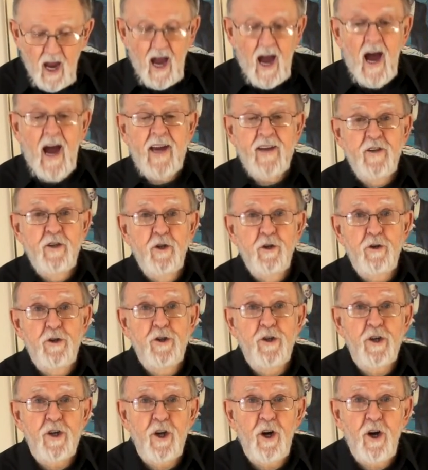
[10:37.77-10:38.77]
I knew
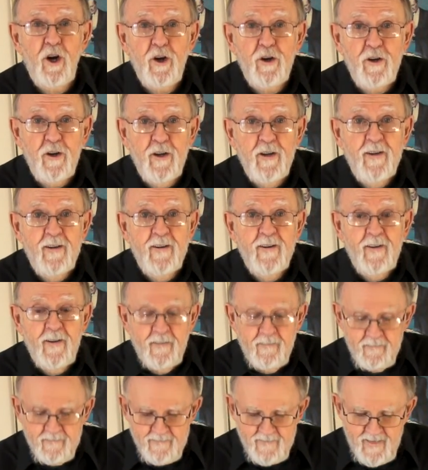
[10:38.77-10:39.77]
your card.
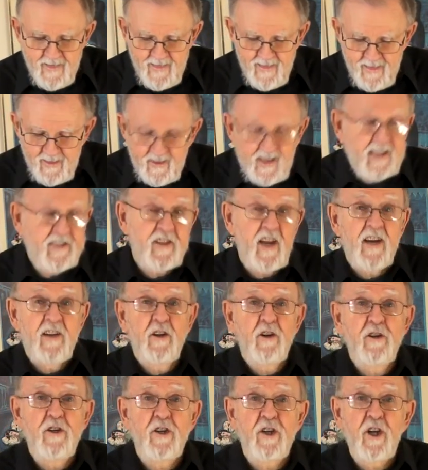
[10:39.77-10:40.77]
That's I
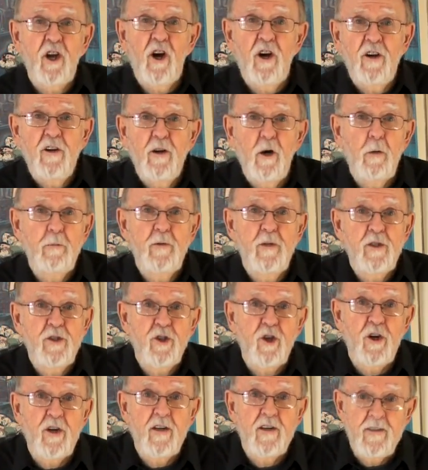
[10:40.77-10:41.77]
Know Your Card. Hope you
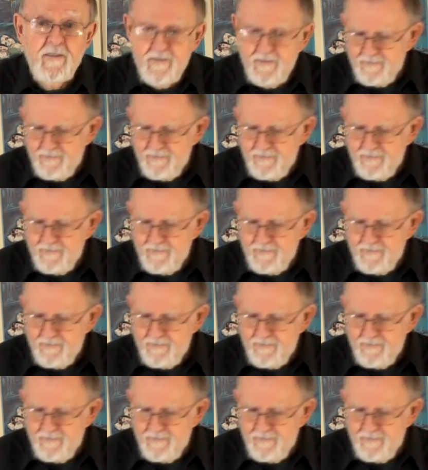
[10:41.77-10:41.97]
enjoy it.